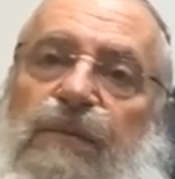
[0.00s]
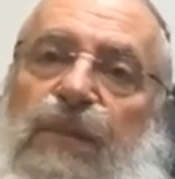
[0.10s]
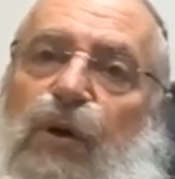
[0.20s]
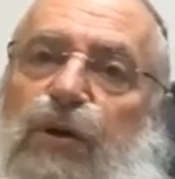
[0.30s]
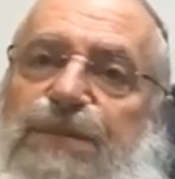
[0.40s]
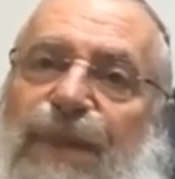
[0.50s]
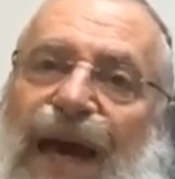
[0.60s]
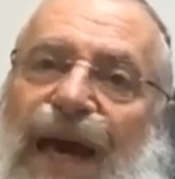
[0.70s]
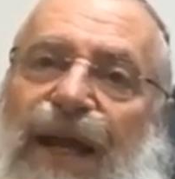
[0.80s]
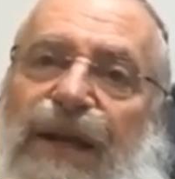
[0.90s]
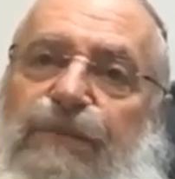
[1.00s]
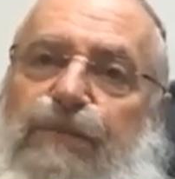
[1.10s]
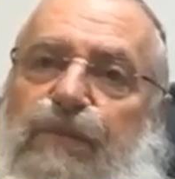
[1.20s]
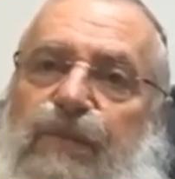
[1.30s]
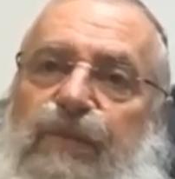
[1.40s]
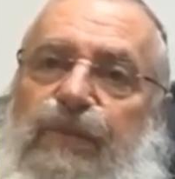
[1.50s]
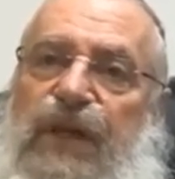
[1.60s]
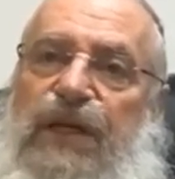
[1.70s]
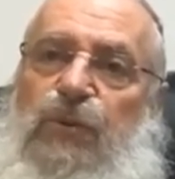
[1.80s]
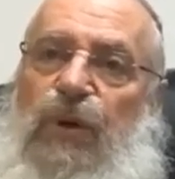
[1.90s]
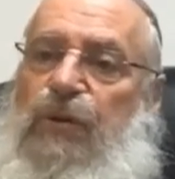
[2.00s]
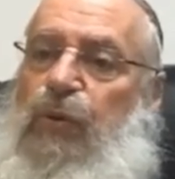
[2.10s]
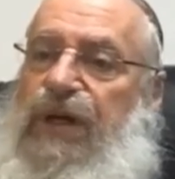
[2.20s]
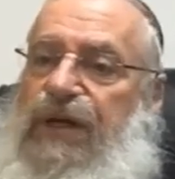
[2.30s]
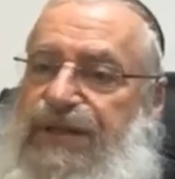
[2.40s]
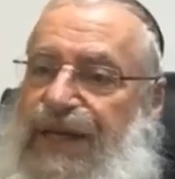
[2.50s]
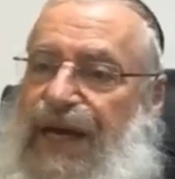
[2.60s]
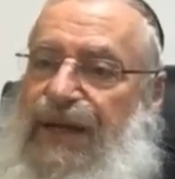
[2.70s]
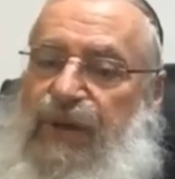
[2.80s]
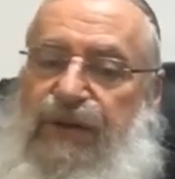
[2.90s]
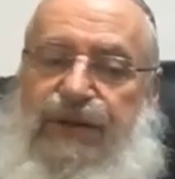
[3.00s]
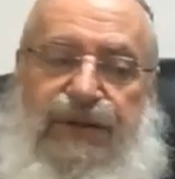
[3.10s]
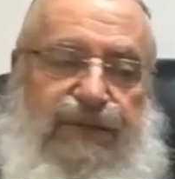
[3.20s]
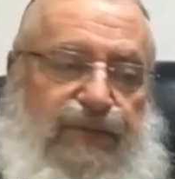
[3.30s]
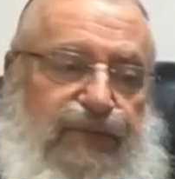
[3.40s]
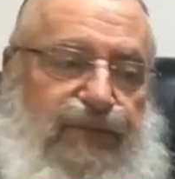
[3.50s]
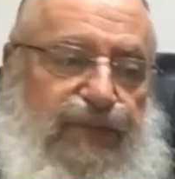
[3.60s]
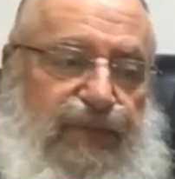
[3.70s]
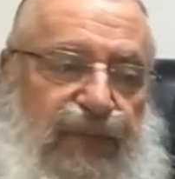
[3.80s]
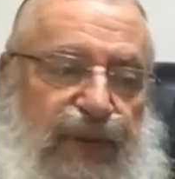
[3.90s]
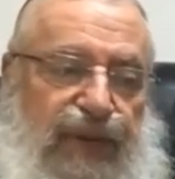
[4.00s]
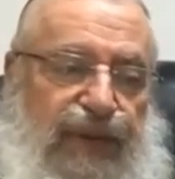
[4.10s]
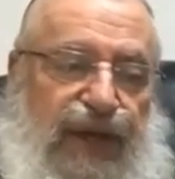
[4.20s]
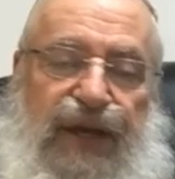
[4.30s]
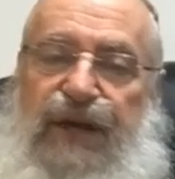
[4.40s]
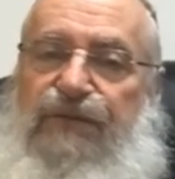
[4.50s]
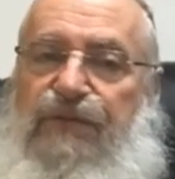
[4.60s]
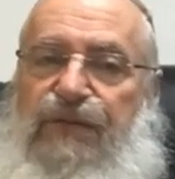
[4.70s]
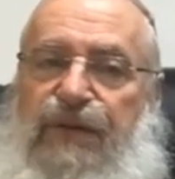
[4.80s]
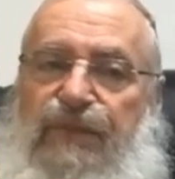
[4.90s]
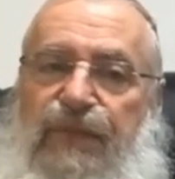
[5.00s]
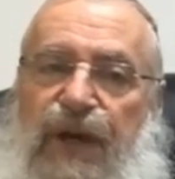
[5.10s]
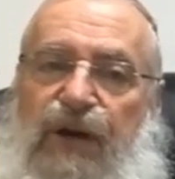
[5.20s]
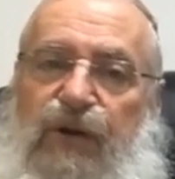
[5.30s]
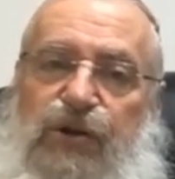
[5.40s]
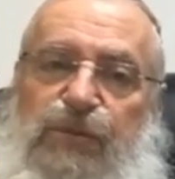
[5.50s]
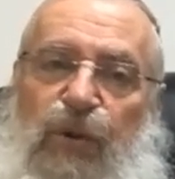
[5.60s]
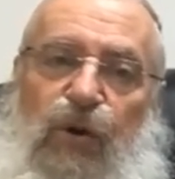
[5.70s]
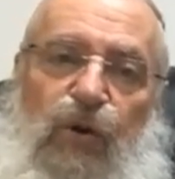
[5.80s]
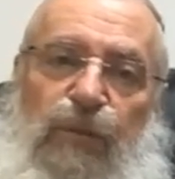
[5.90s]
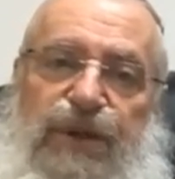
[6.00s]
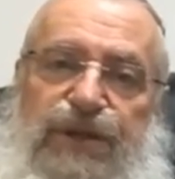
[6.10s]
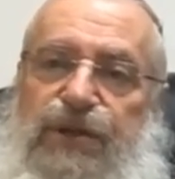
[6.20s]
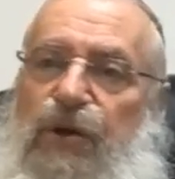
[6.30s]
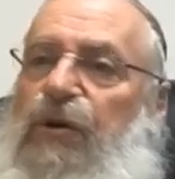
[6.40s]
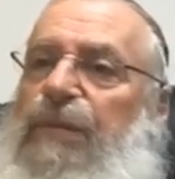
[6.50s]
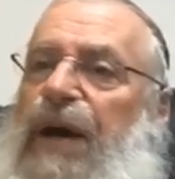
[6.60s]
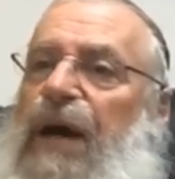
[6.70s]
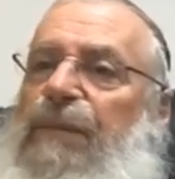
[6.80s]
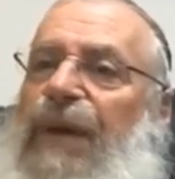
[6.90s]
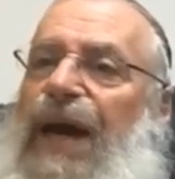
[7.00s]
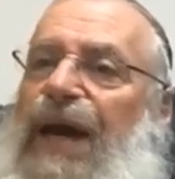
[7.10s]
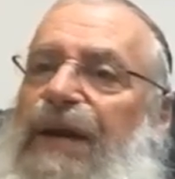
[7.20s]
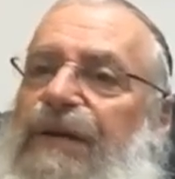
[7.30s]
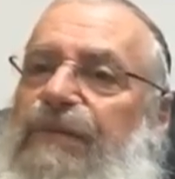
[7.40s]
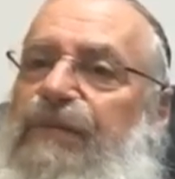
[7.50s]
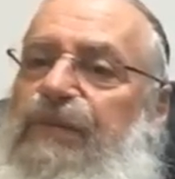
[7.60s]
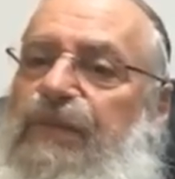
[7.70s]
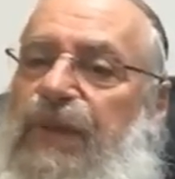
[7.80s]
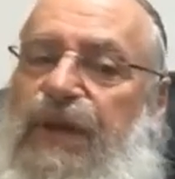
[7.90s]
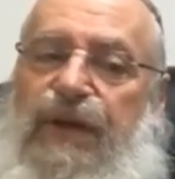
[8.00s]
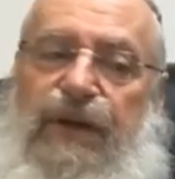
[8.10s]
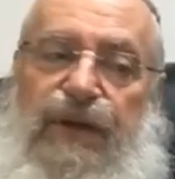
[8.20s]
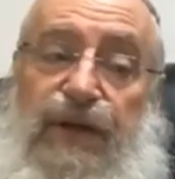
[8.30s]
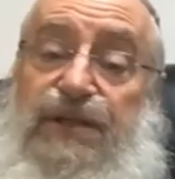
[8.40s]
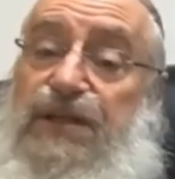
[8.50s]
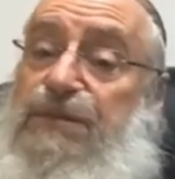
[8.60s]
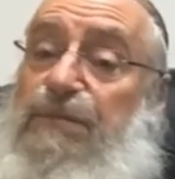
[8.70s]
because man is one of the weakest animals. The gift HaKadosh Baruch Hu bestowed upon man is his